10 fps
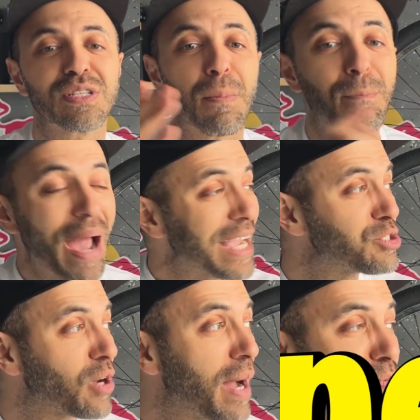bike
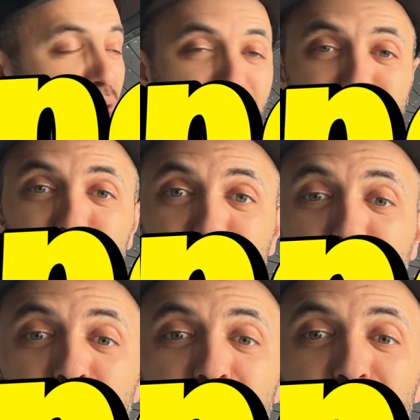drops on
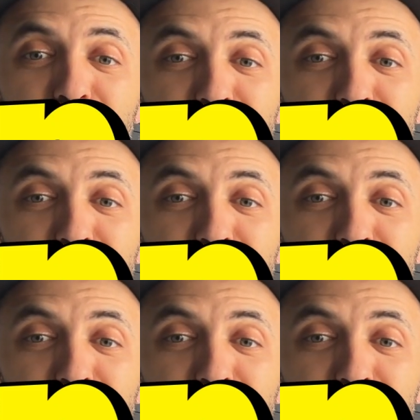June